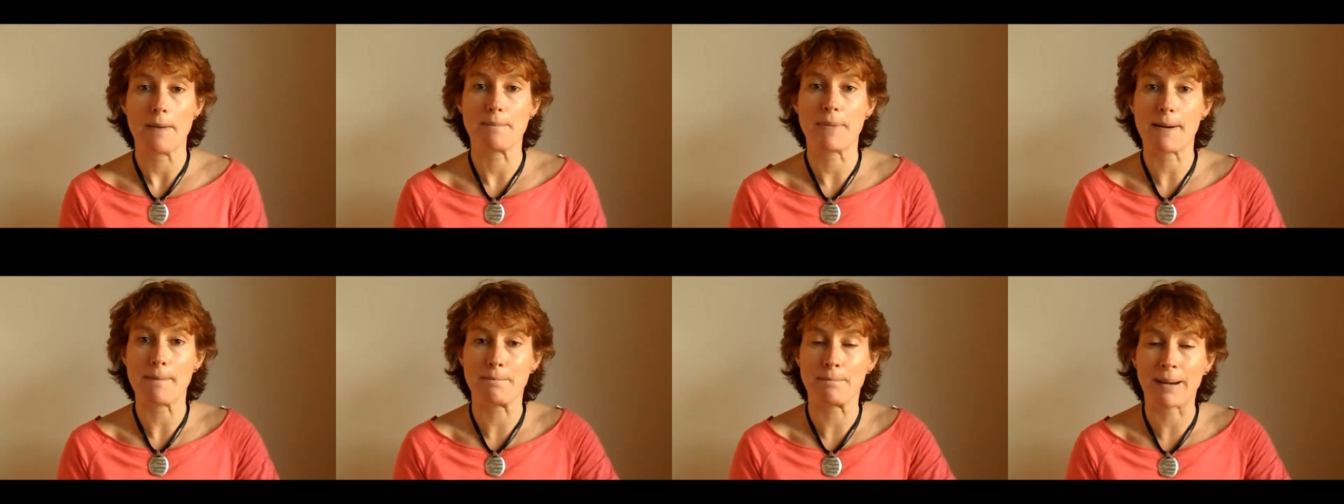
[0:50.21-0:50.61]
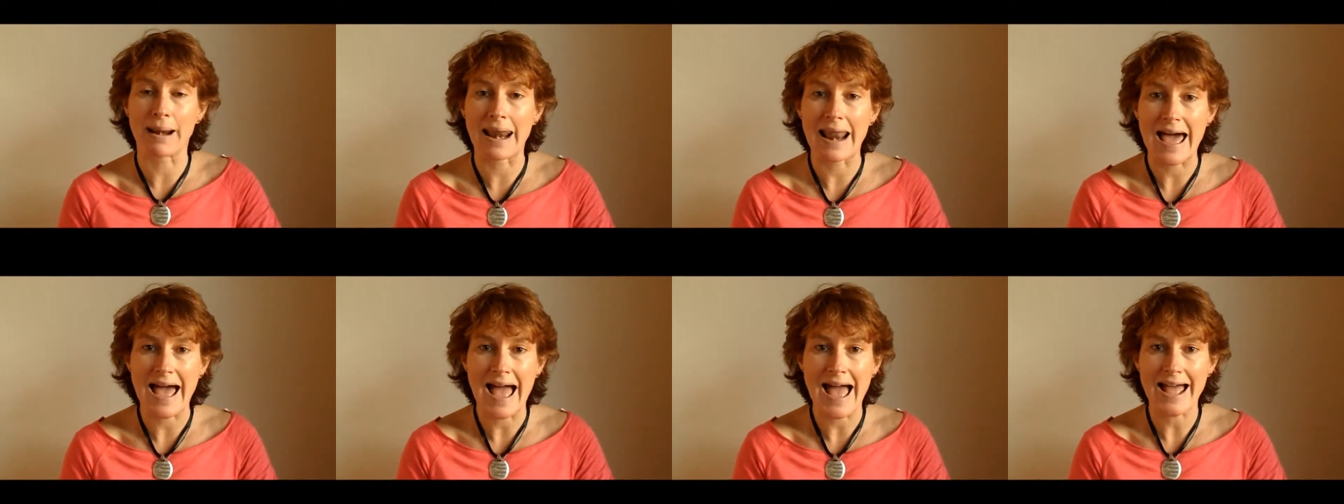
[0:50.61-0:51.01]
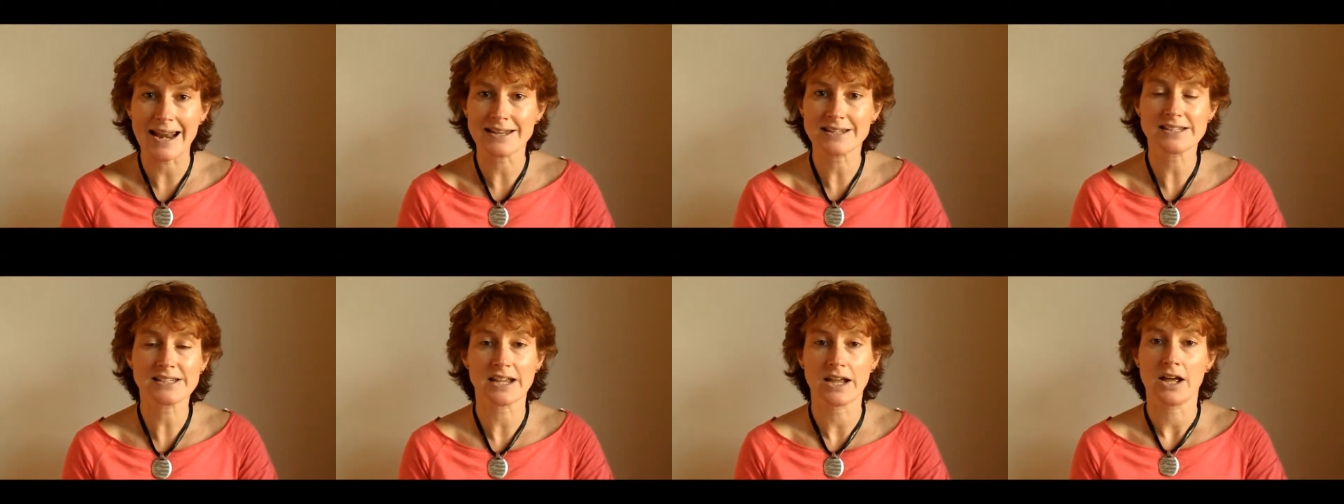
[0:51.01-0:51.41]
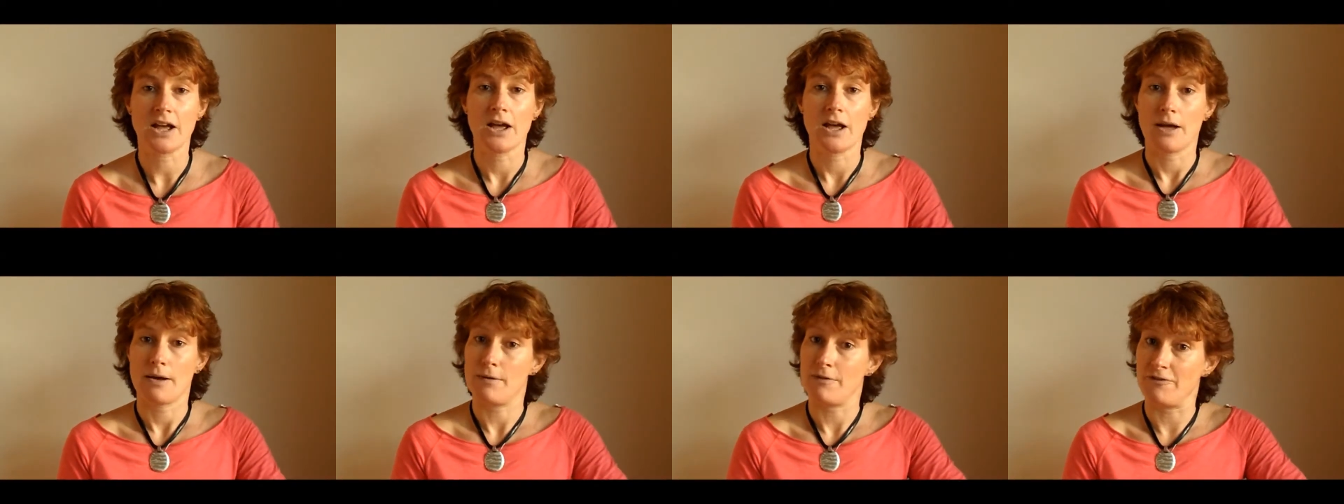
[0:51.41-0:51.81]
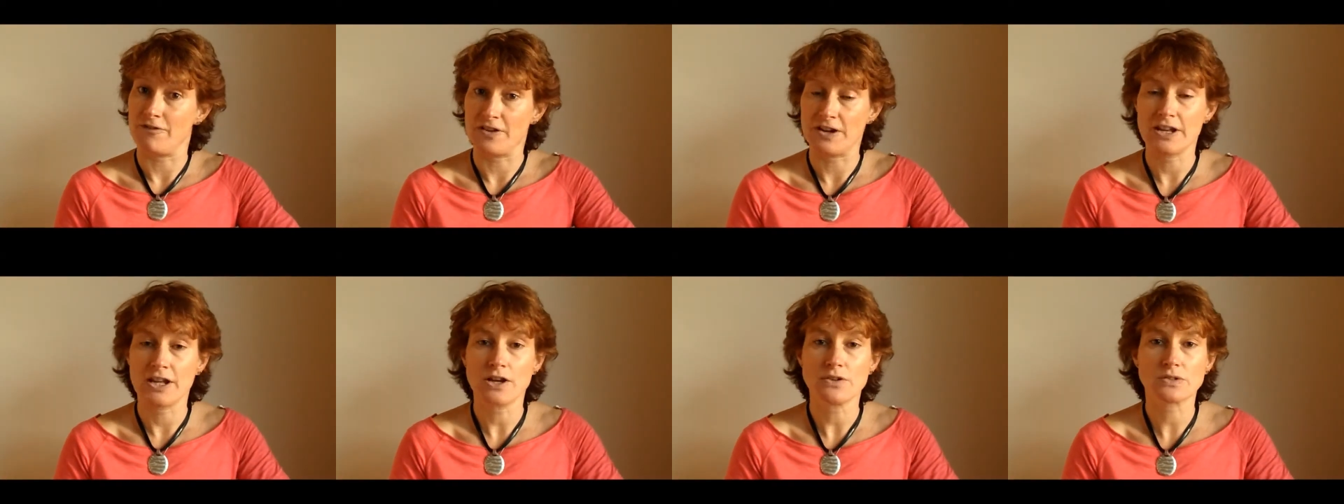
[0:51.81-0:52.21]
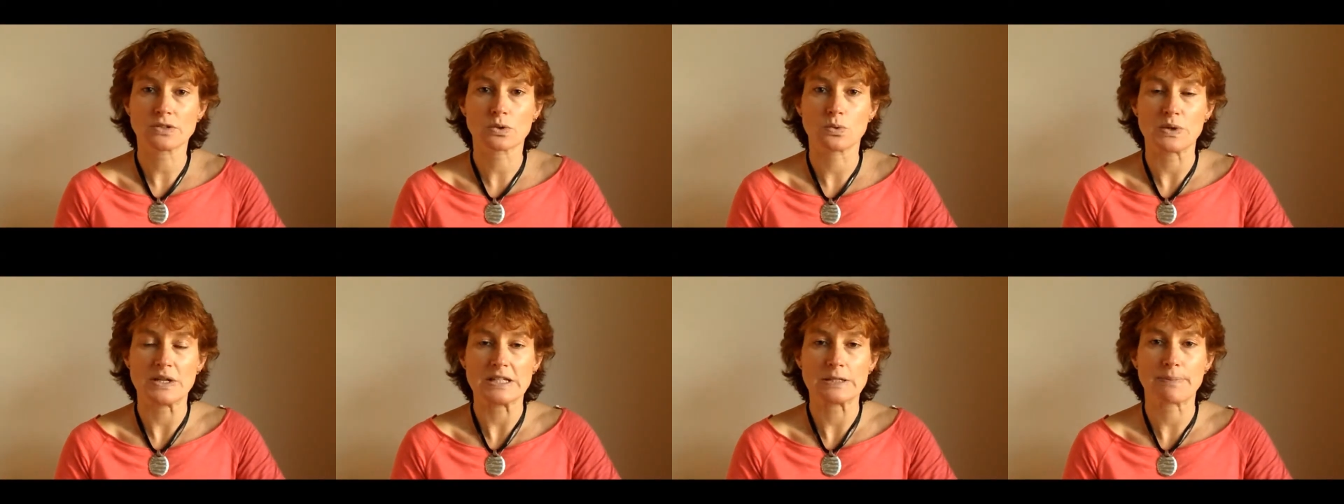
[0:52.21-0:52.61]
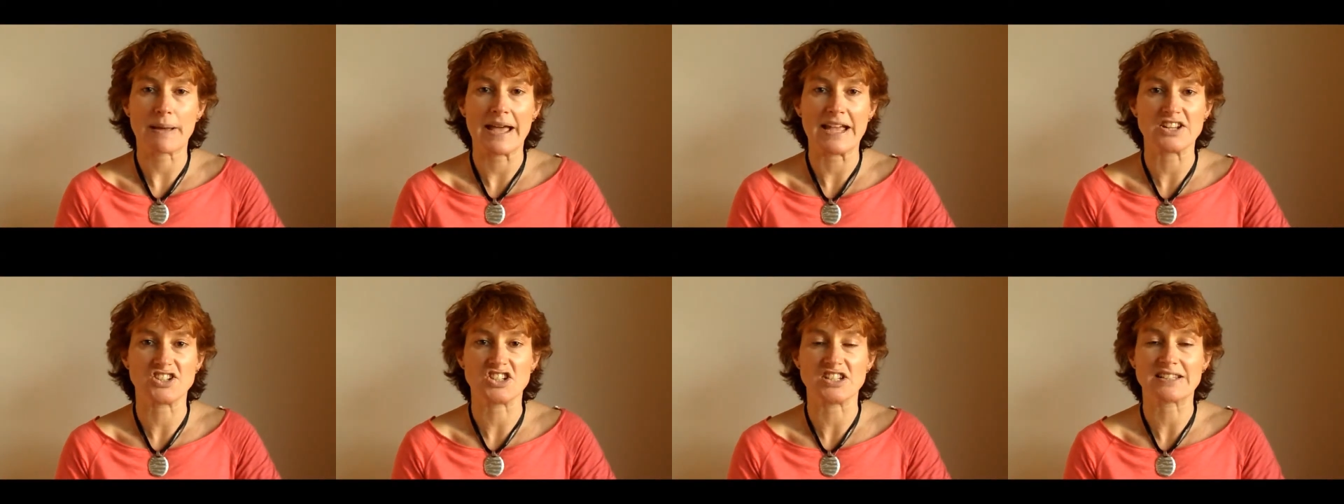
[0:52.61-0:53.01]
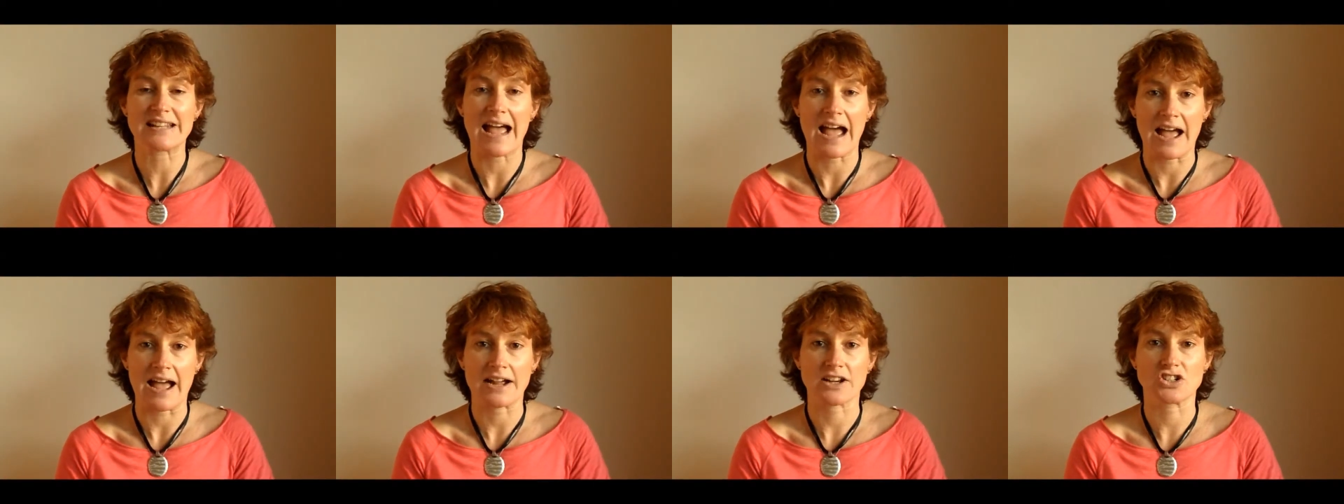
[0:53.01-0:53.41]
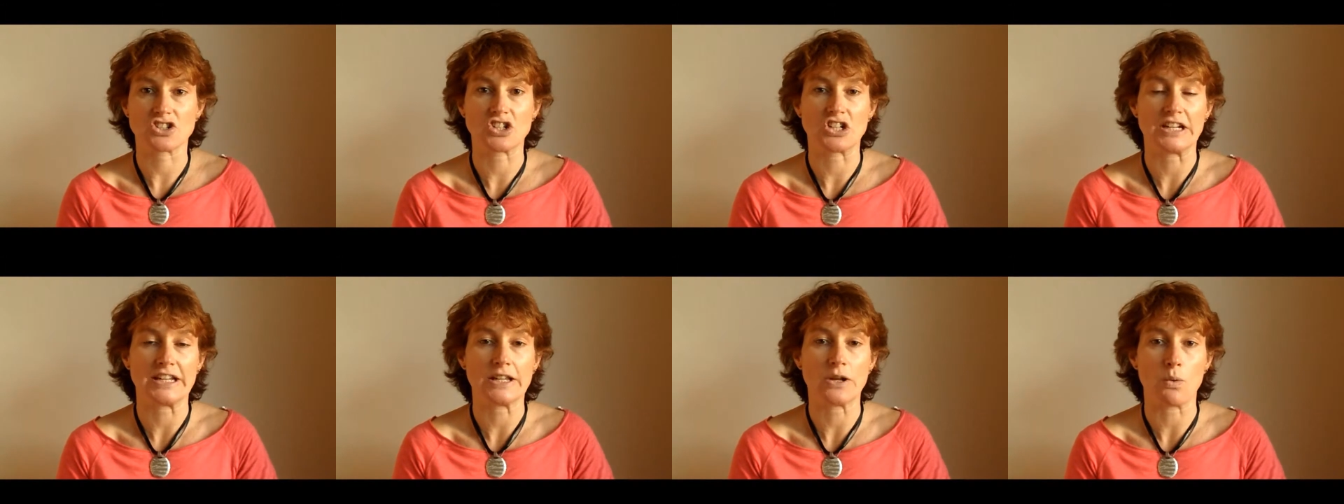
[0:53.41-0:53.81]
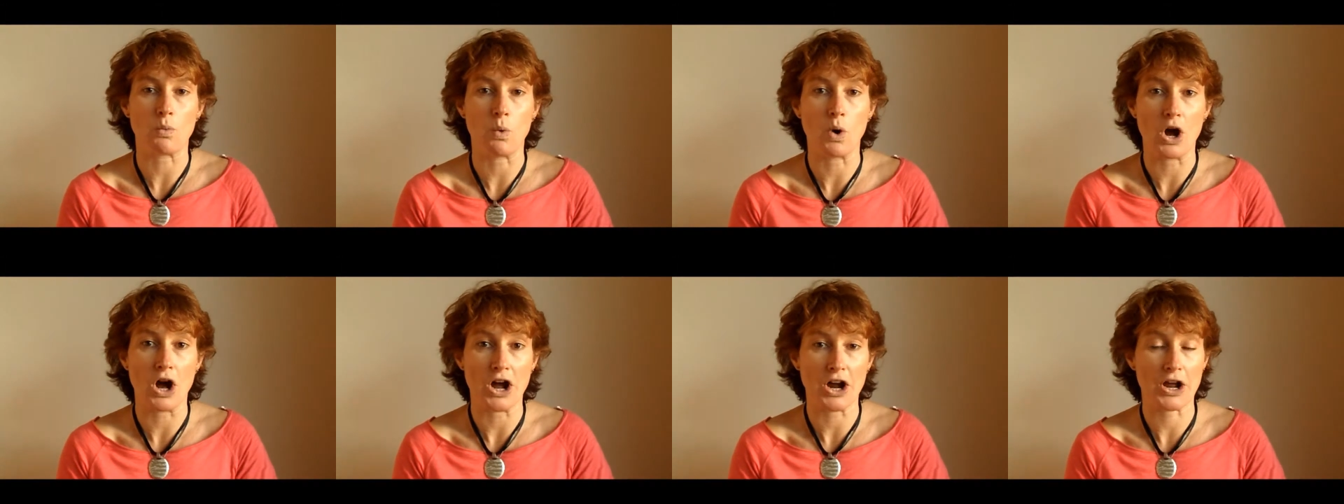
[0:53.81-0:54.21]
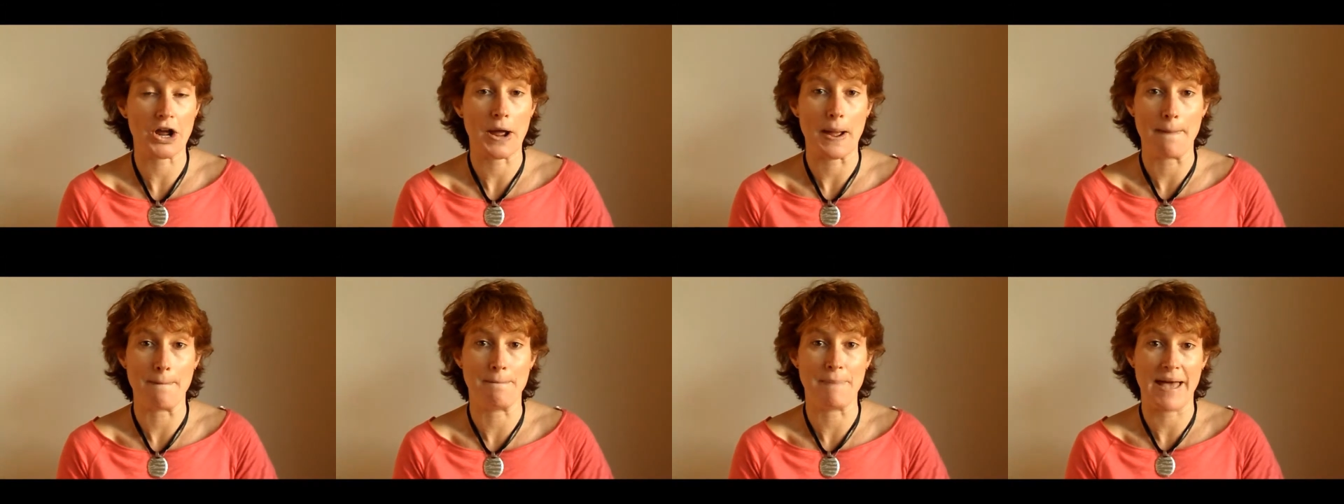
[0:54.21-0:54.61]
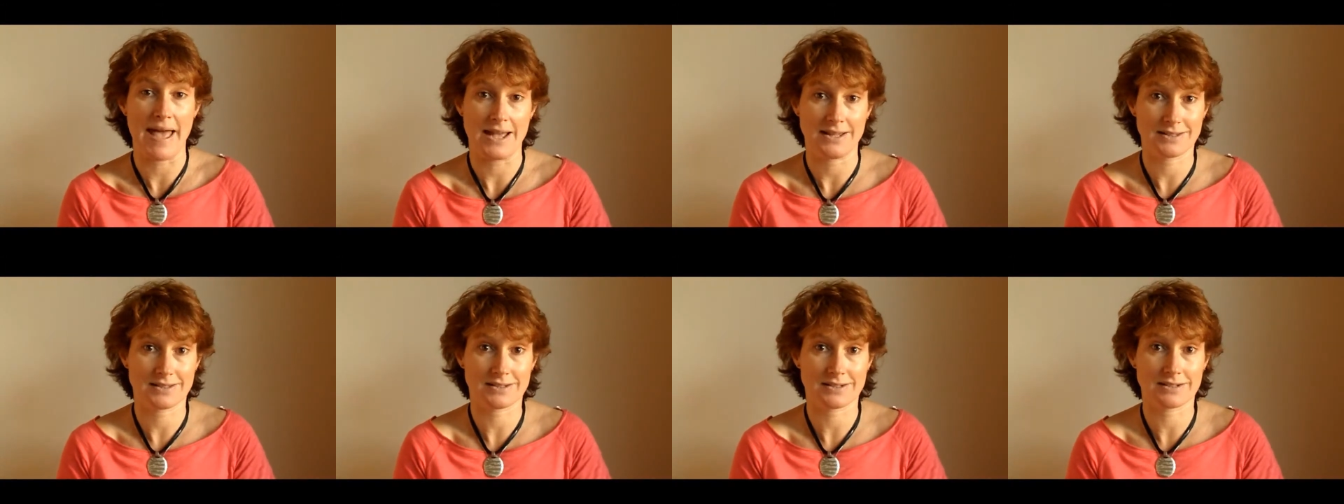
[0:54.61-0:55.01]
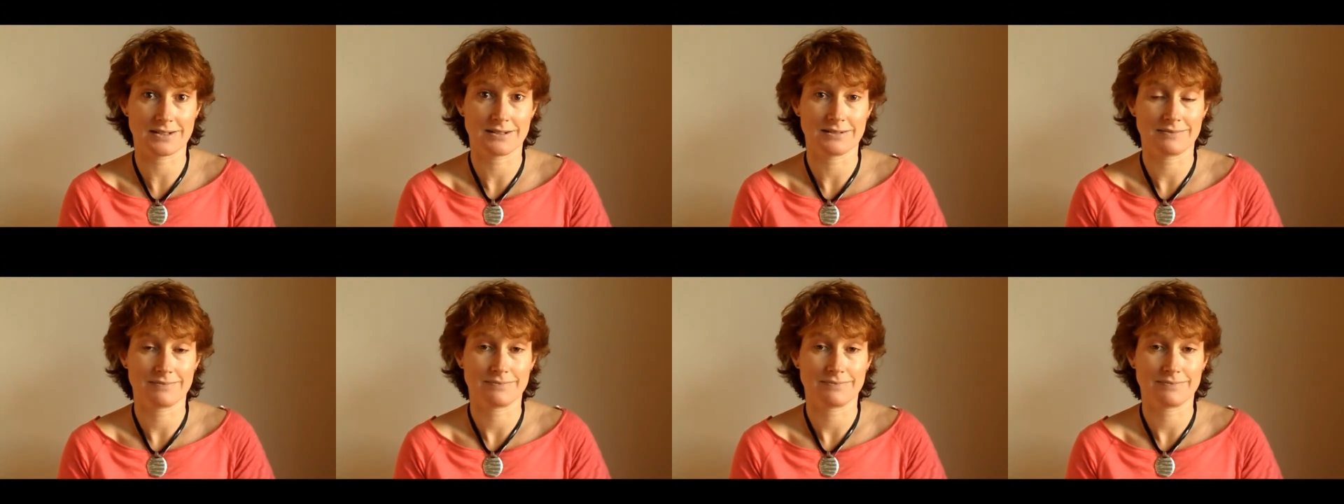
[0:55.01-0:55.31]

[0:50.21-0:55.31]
but bland video squeeze pages actually work best.